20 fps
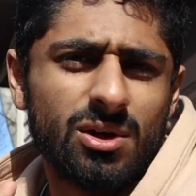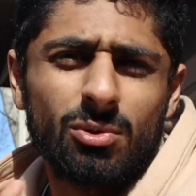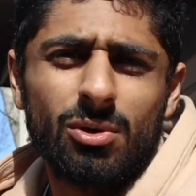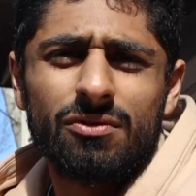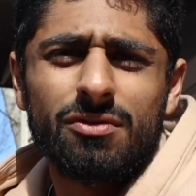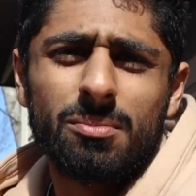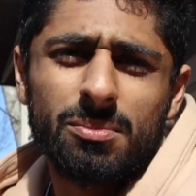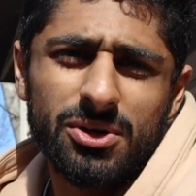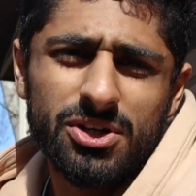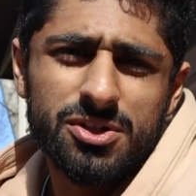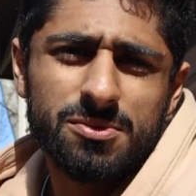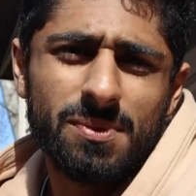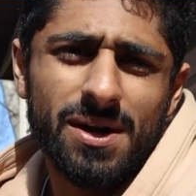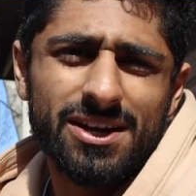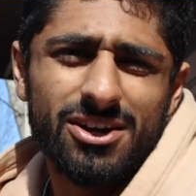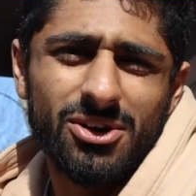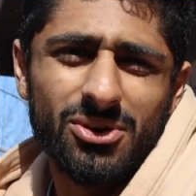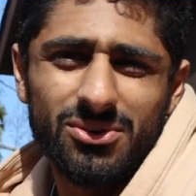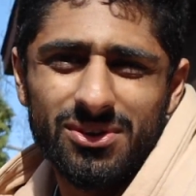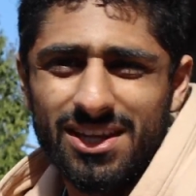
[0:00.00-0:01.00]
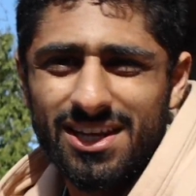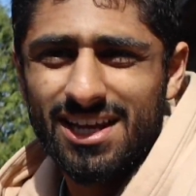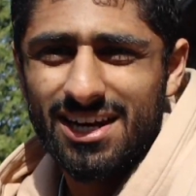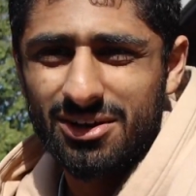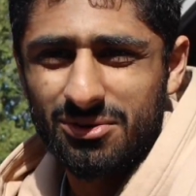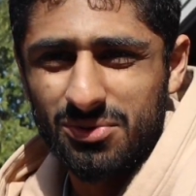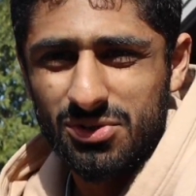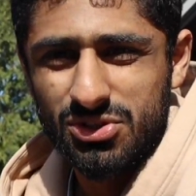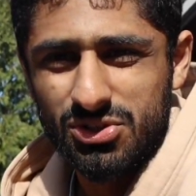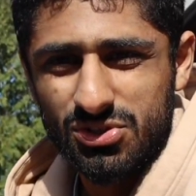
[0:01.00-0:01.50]
With a British bike currently
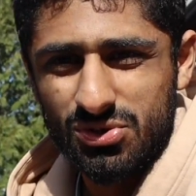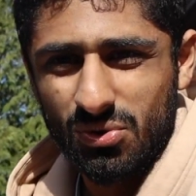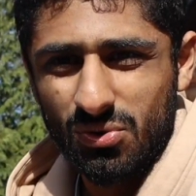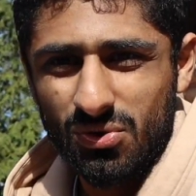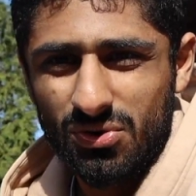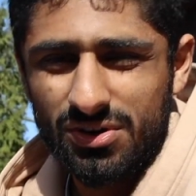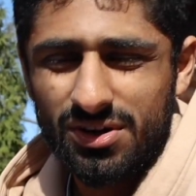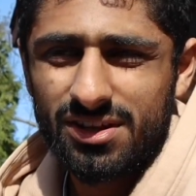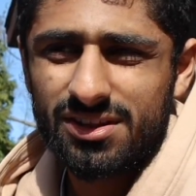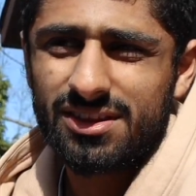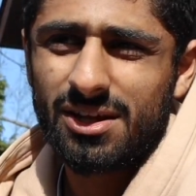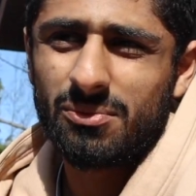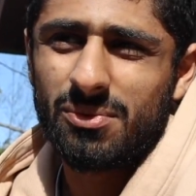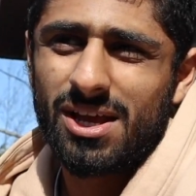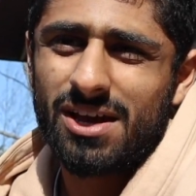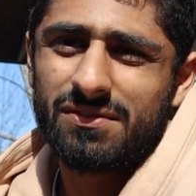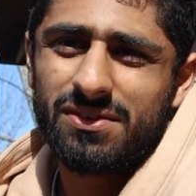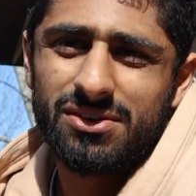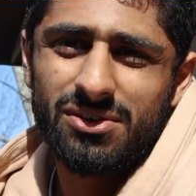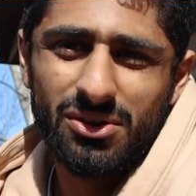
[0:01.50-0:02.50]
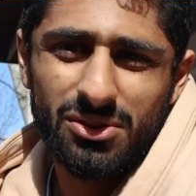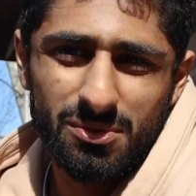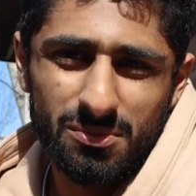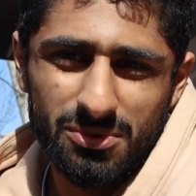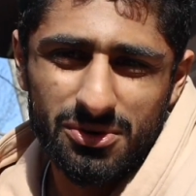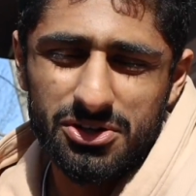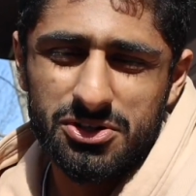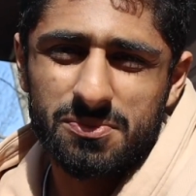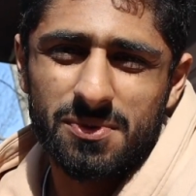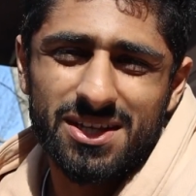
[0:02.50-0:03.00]
getting restored, then we have another
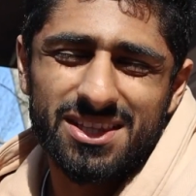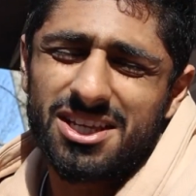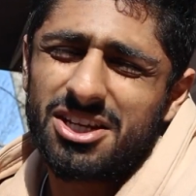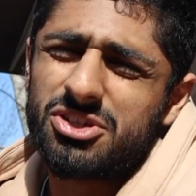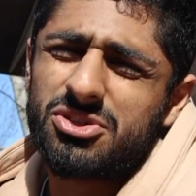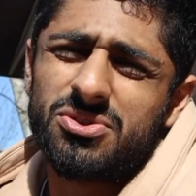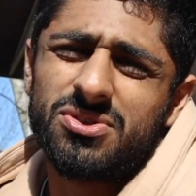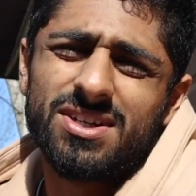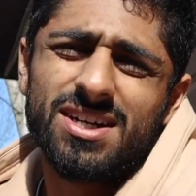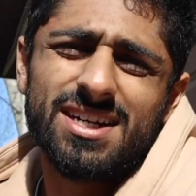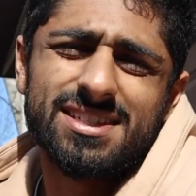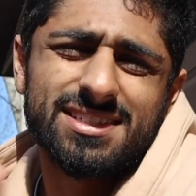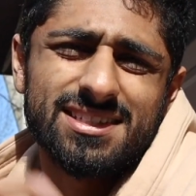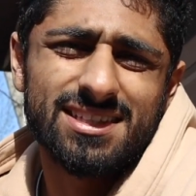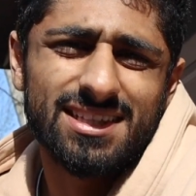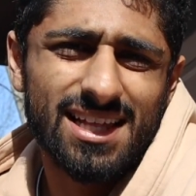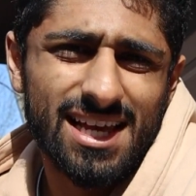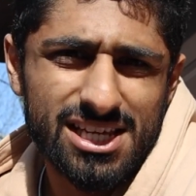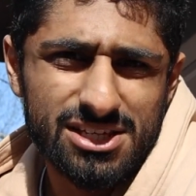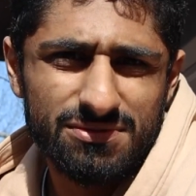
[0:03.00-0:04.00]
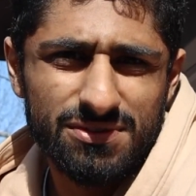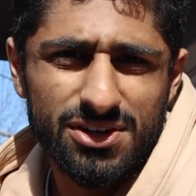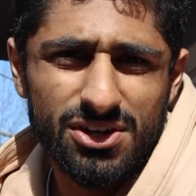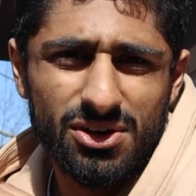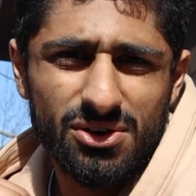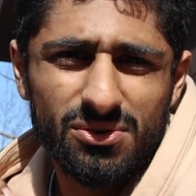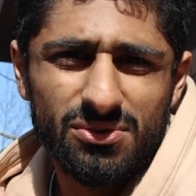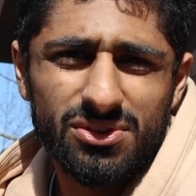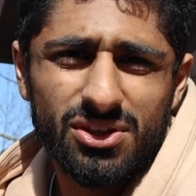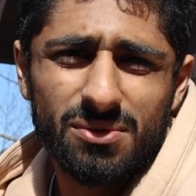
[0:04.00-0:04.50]
British bike that I showed you guys in the last
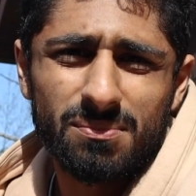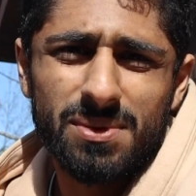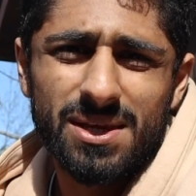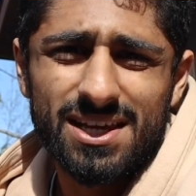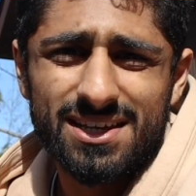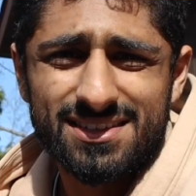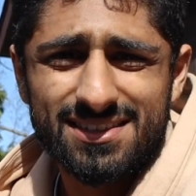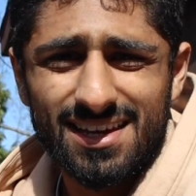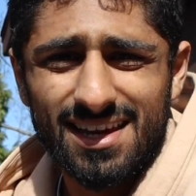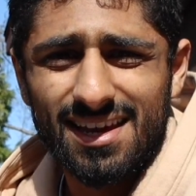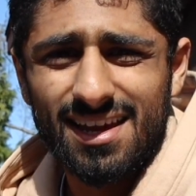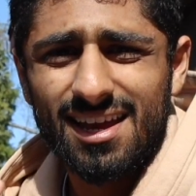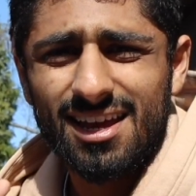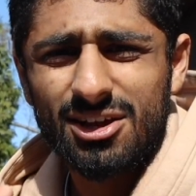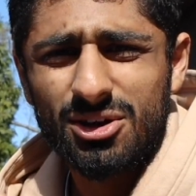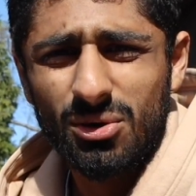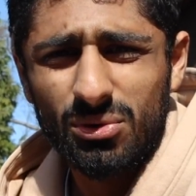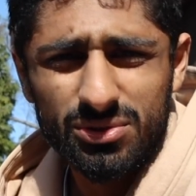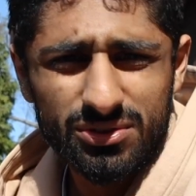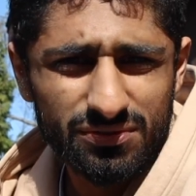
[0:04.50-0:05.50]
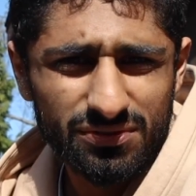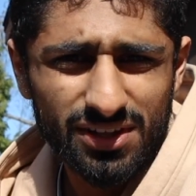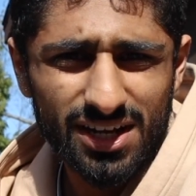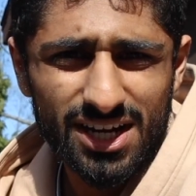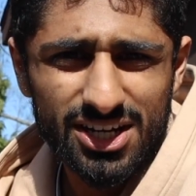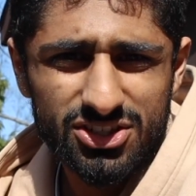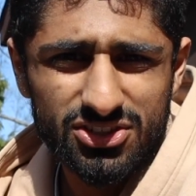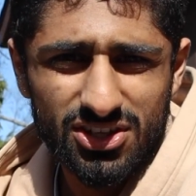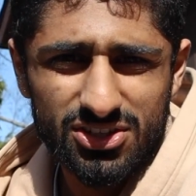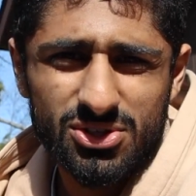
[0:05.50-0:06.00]
video, the BSA Golden
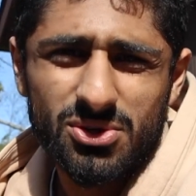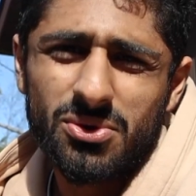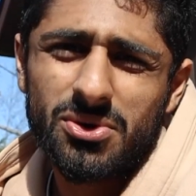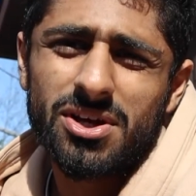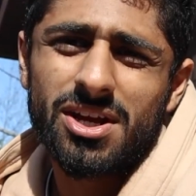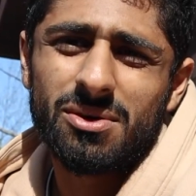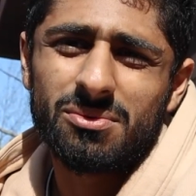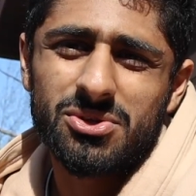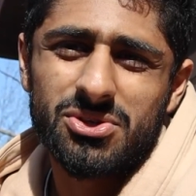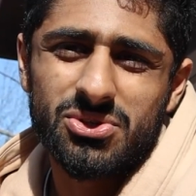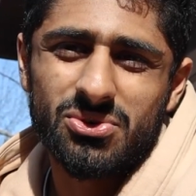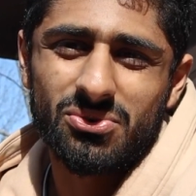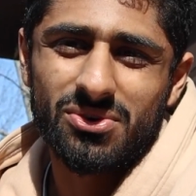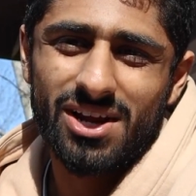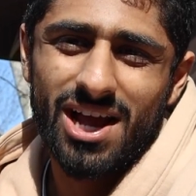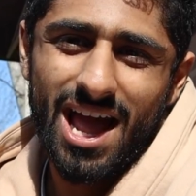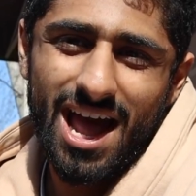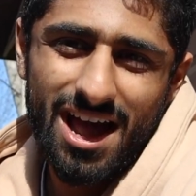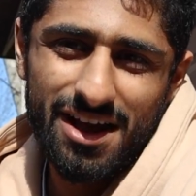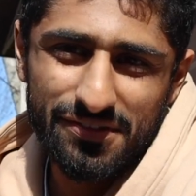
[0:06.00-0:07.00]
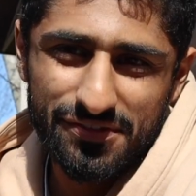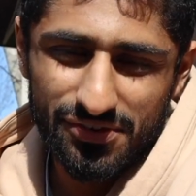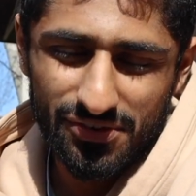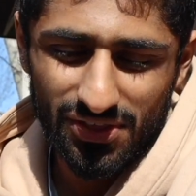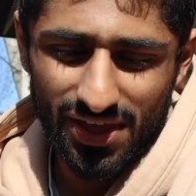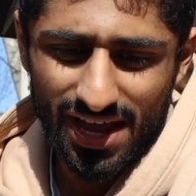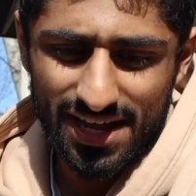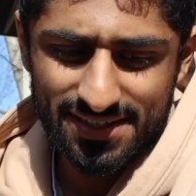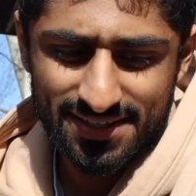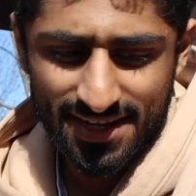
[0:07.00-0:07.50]
Flash, that's going to get restored after
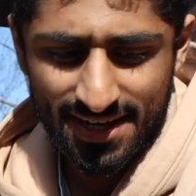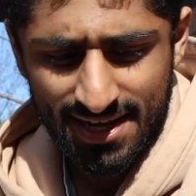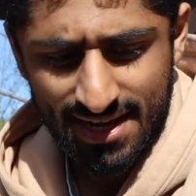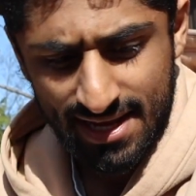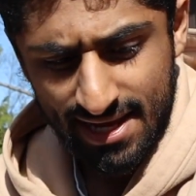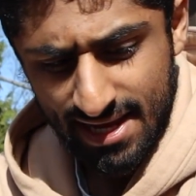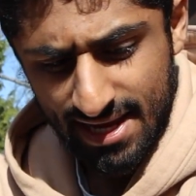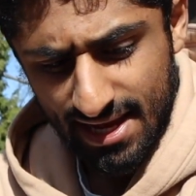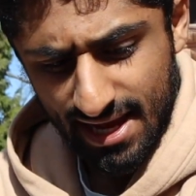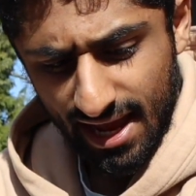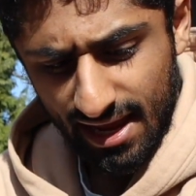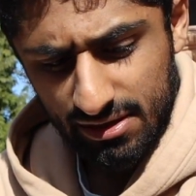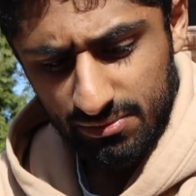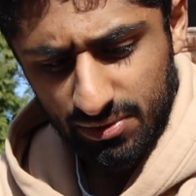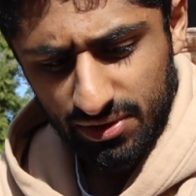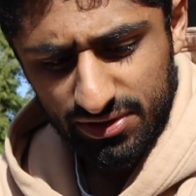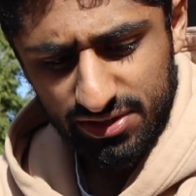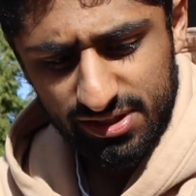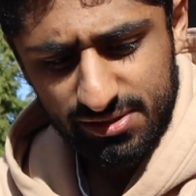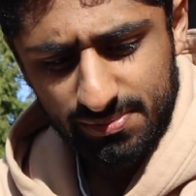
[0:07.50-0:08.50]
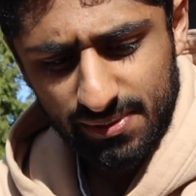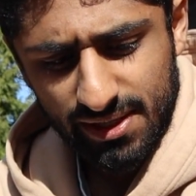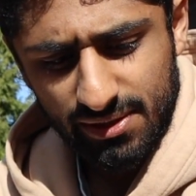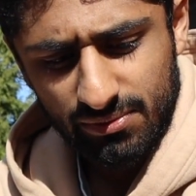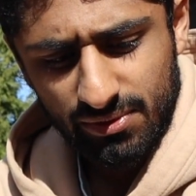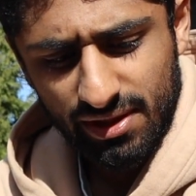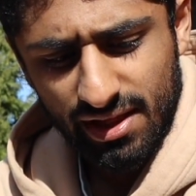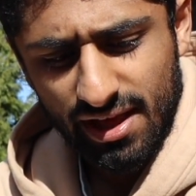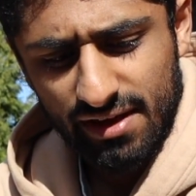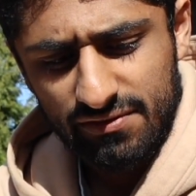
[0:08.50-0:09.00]
that. And well, this
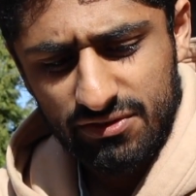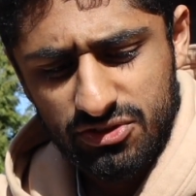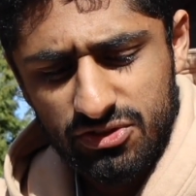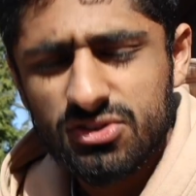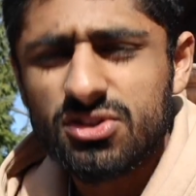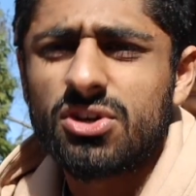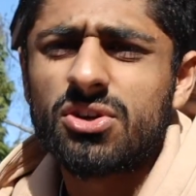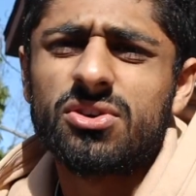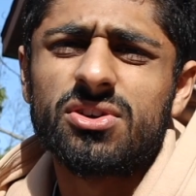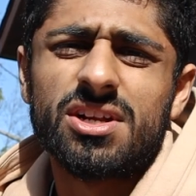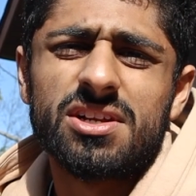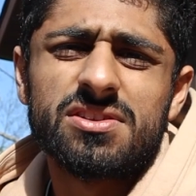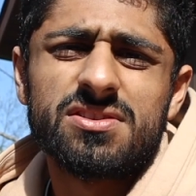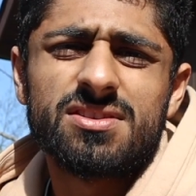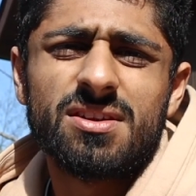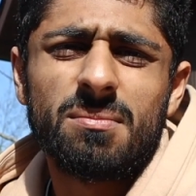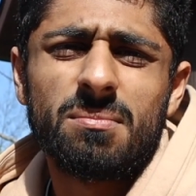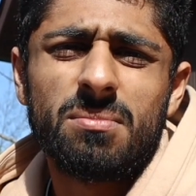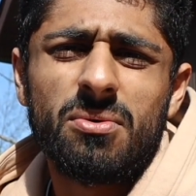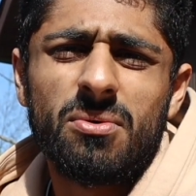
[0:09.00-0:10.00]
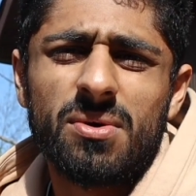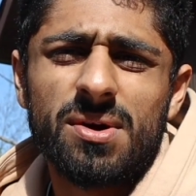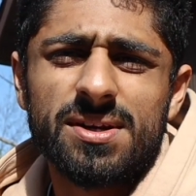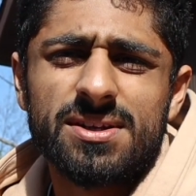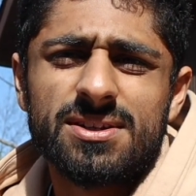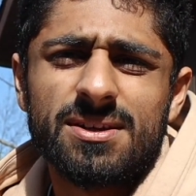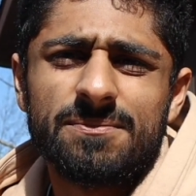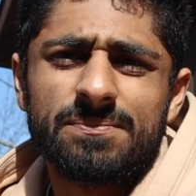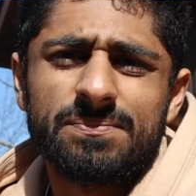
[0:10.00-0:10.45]
bike will have its turn at some point,